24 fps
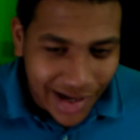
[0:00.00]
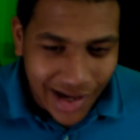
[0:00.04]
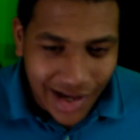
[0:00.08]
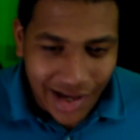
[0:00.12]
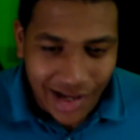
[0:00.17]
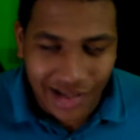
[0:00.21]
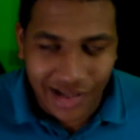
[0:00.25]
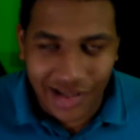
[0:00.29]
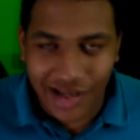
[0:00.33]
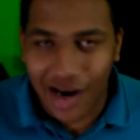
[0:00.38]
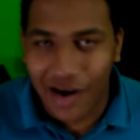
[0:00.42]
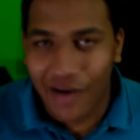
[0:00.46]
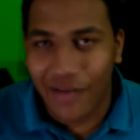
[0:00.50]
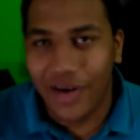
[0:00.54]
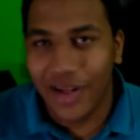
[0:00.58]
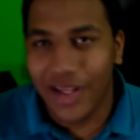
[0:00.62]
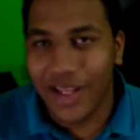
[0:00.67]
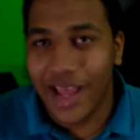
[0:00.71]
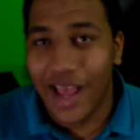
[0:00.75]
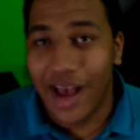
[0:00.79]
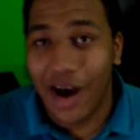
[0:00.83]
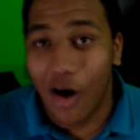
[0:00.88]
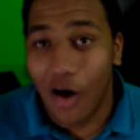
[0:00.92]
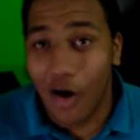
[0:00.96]
is not
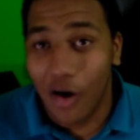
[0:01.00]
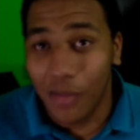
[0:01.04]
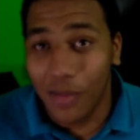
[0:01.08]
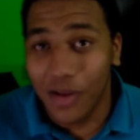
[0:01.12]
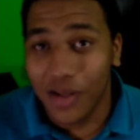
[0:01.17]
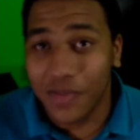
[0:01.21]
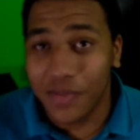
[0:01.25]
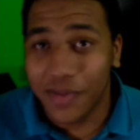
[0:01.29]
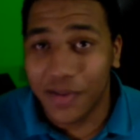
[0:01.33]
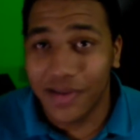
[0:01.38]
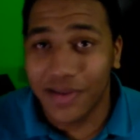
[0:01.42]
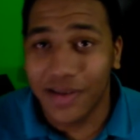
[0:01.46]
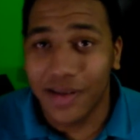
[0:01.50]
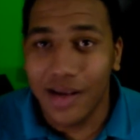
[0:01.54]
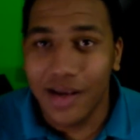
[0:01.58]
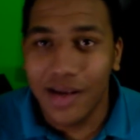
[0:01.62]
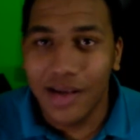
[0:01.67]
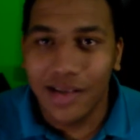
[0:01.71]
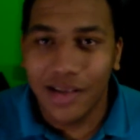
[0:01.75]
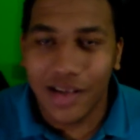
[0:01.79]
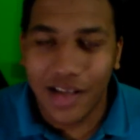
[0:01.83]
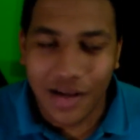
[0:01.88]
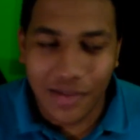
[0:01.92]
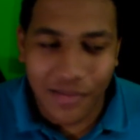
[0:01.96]
really how a homeless person
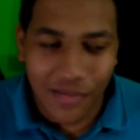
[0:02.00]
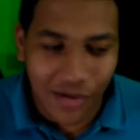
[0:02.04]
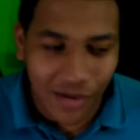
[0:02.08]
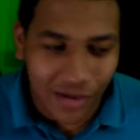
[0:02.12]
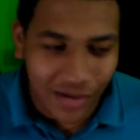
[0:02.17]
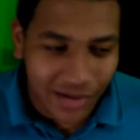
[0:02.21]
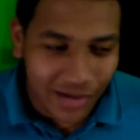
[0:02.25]
is anymore.